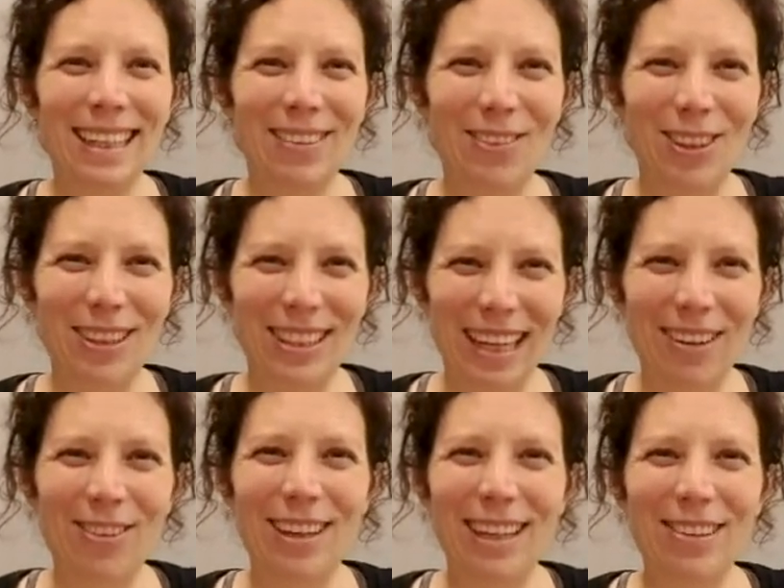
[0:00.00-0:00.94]
But I
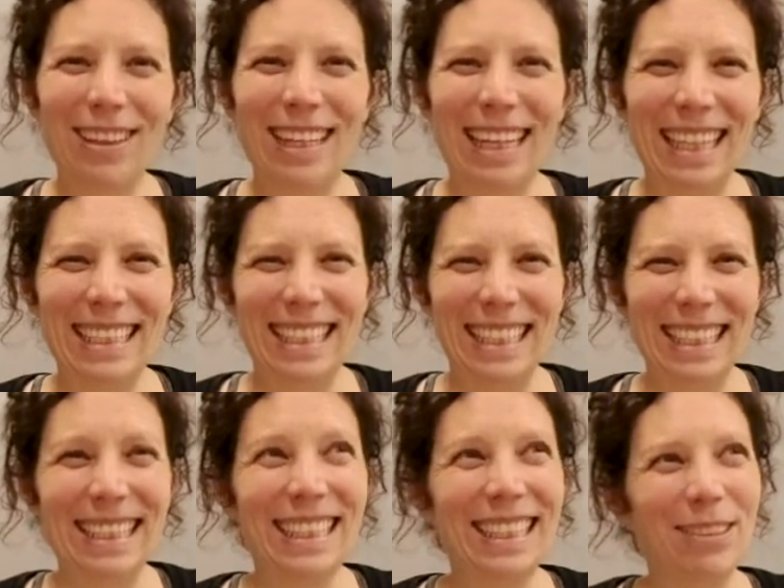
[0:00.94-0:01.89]
really realized that
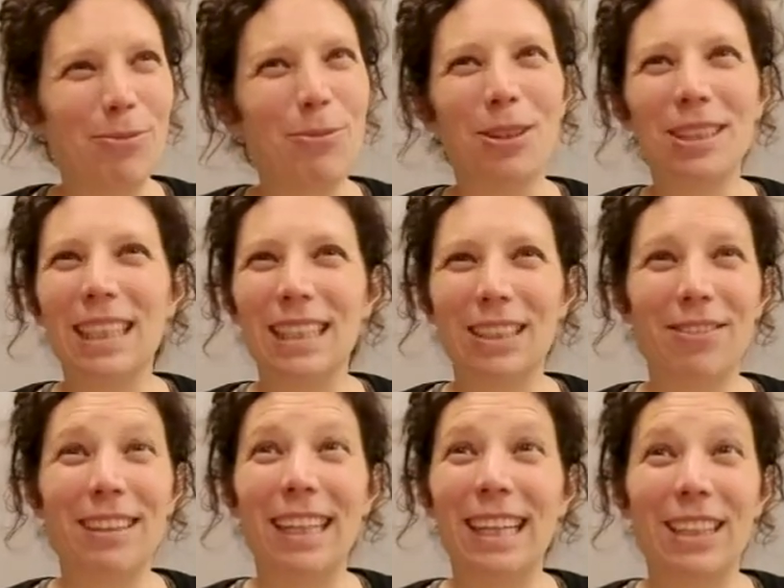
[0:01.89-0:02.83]
this is a process
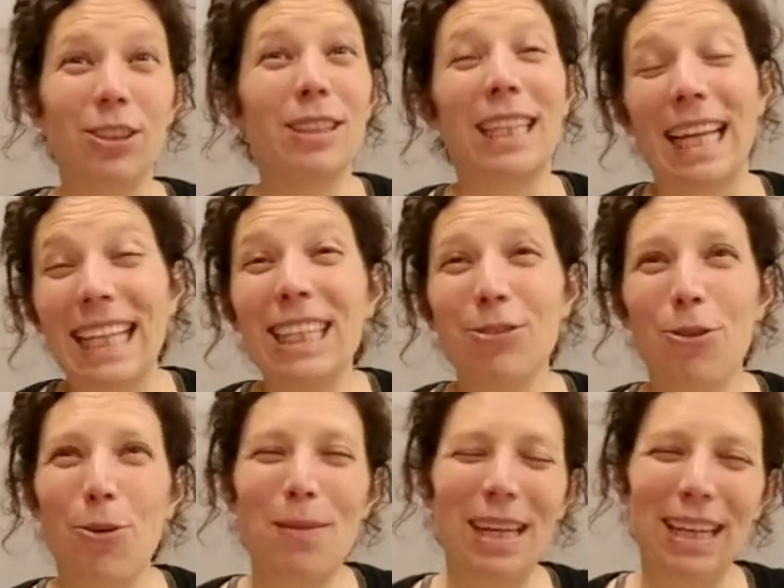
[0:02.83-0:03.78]
of years, or at least
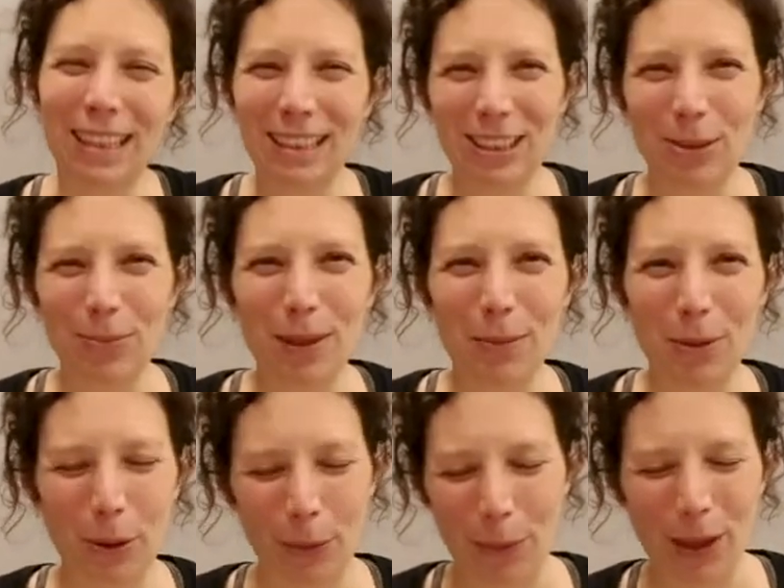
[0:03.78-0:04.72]
for me. Some
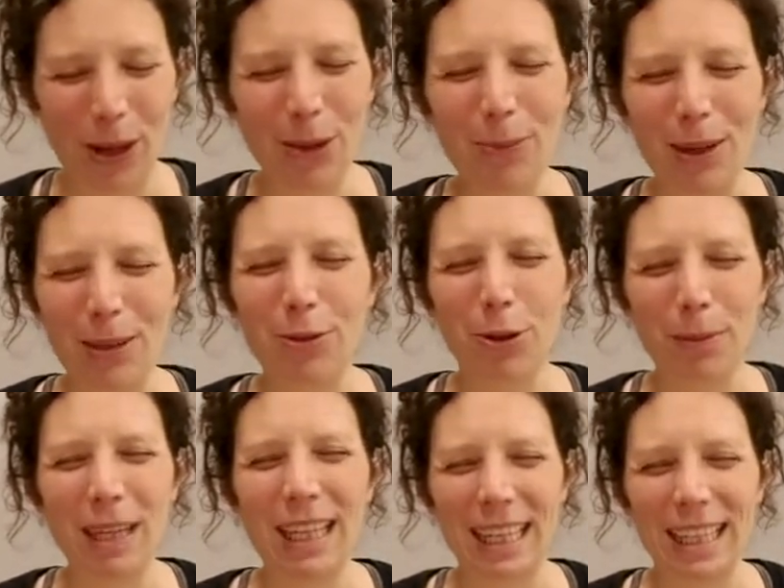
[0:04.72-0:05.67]
people not, but for
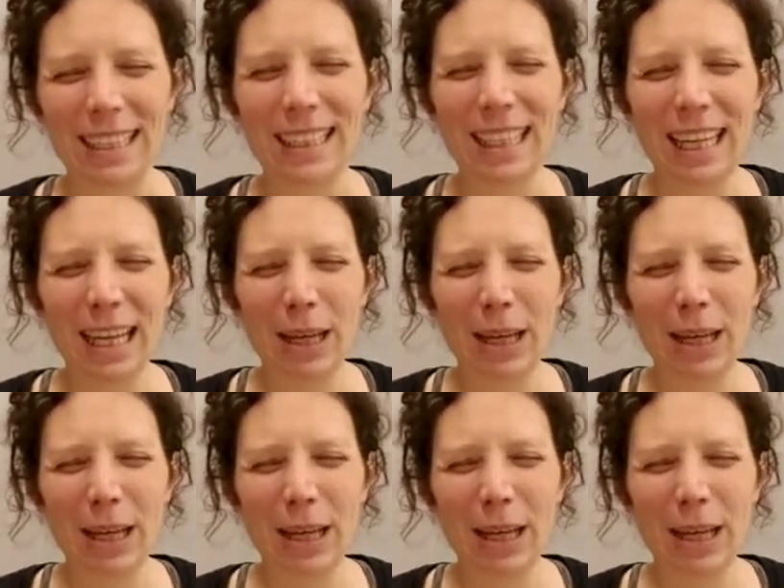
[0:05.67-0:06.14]
me, yes.